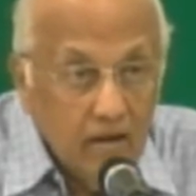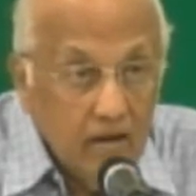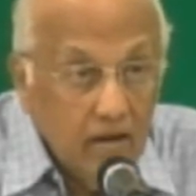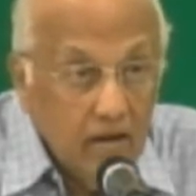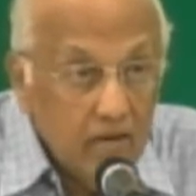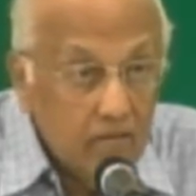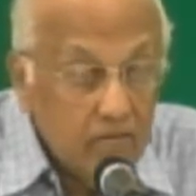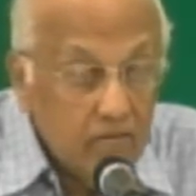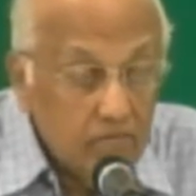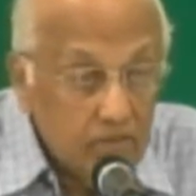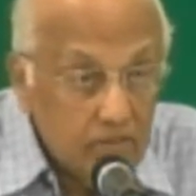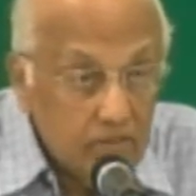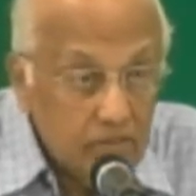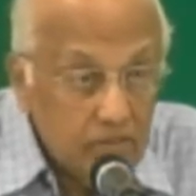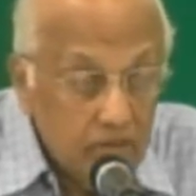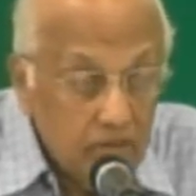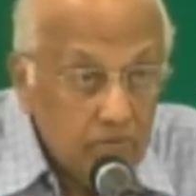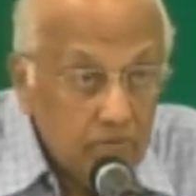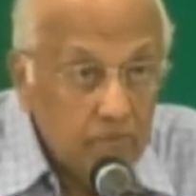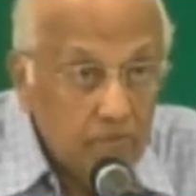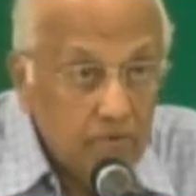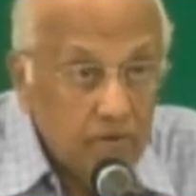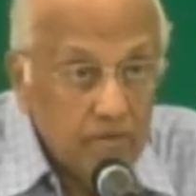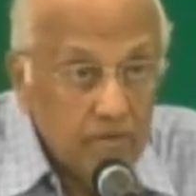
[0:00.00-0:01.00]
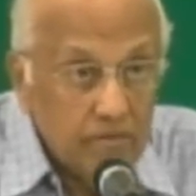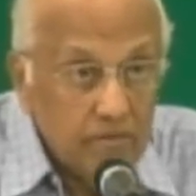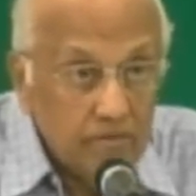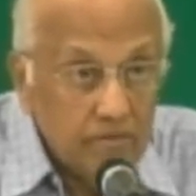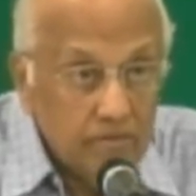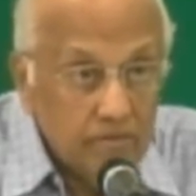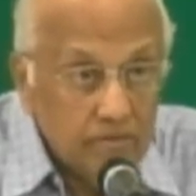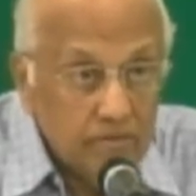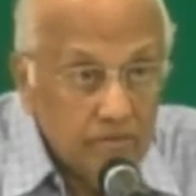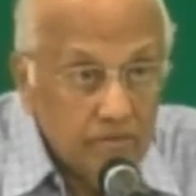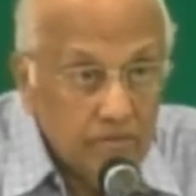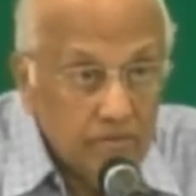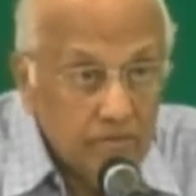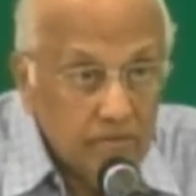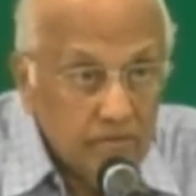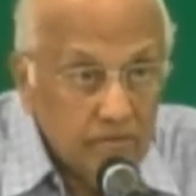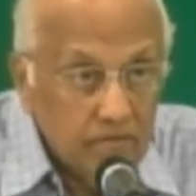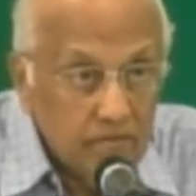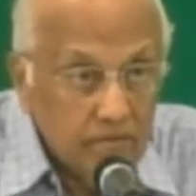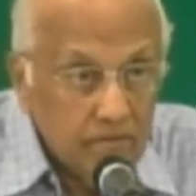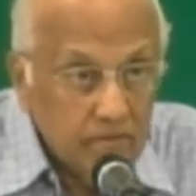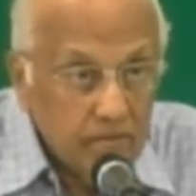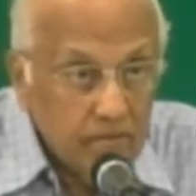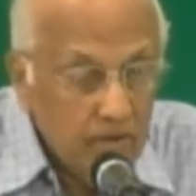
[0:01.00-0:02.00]
And the result was
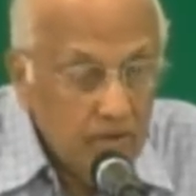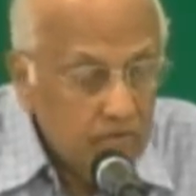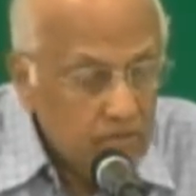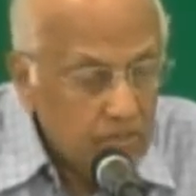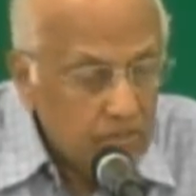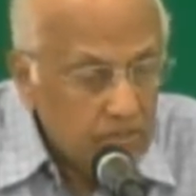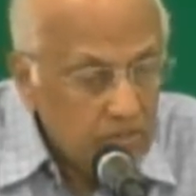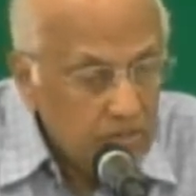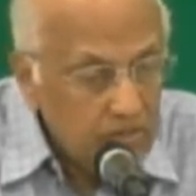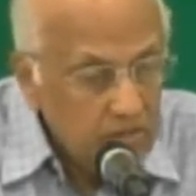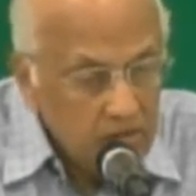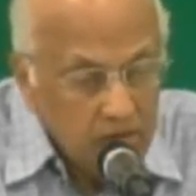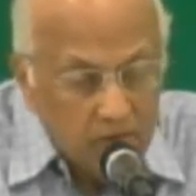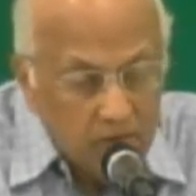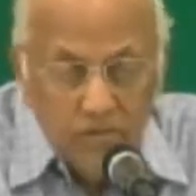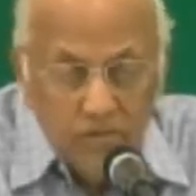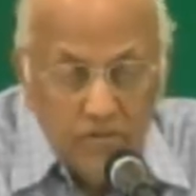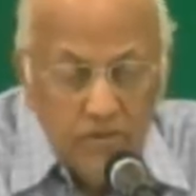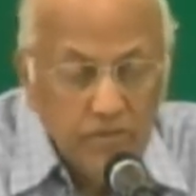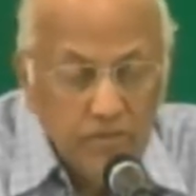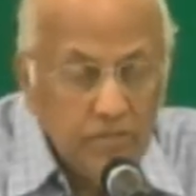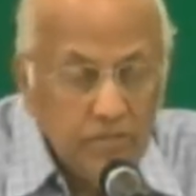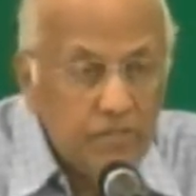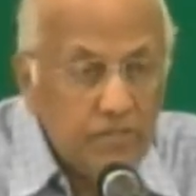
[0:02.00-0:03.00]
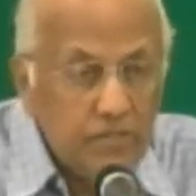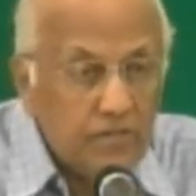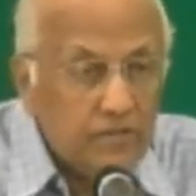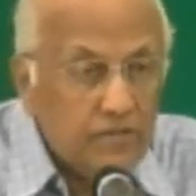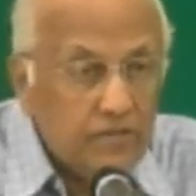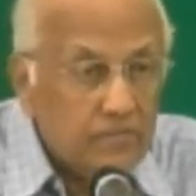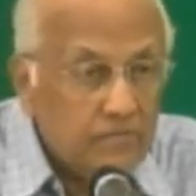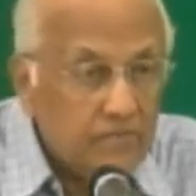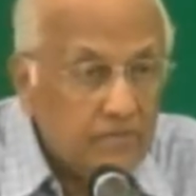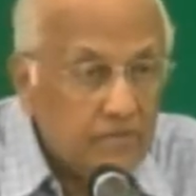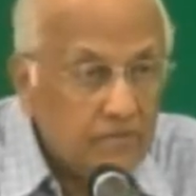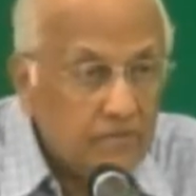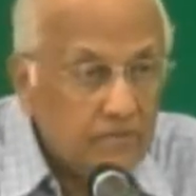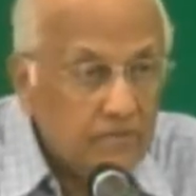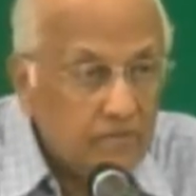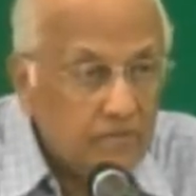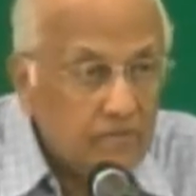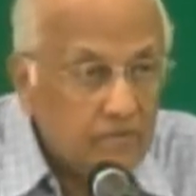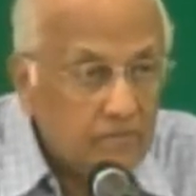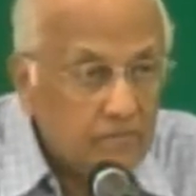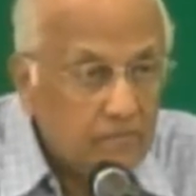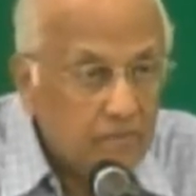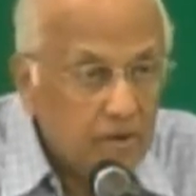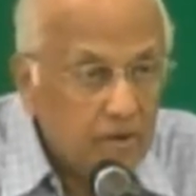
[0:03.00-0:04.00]
he was never disturbed
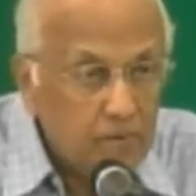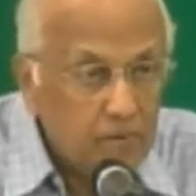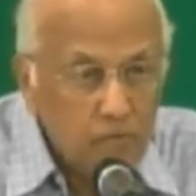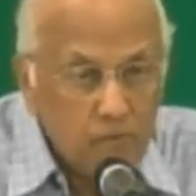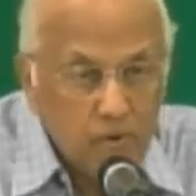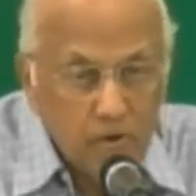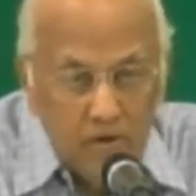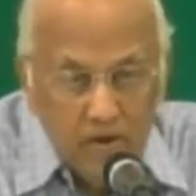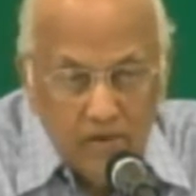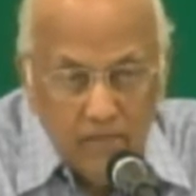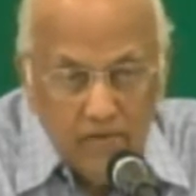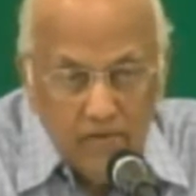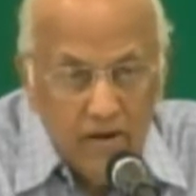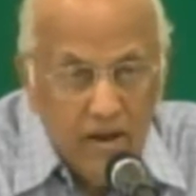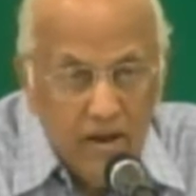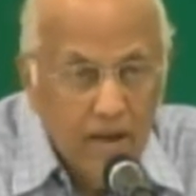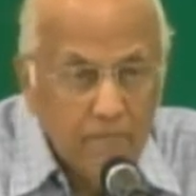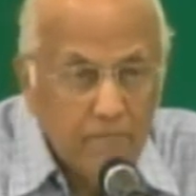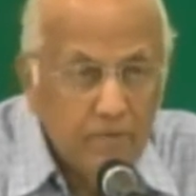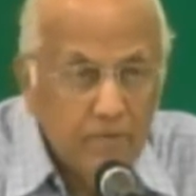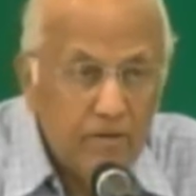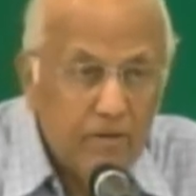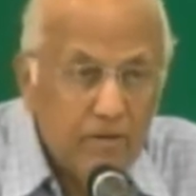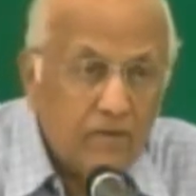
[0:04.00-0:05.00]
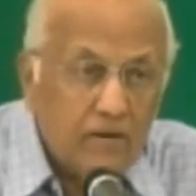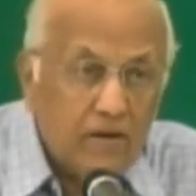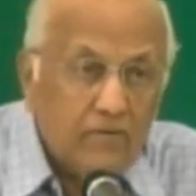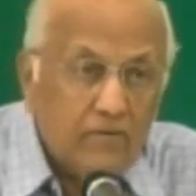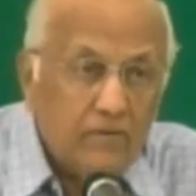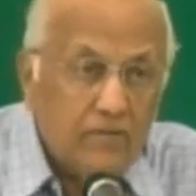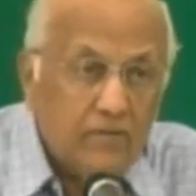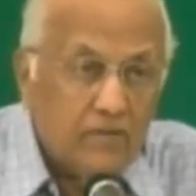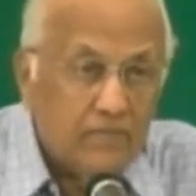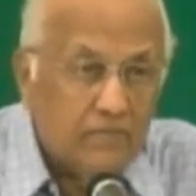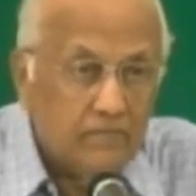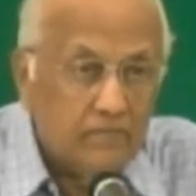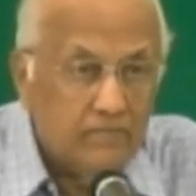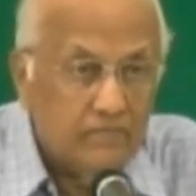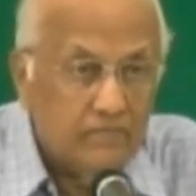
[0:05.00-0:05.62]
by whatever happened around him.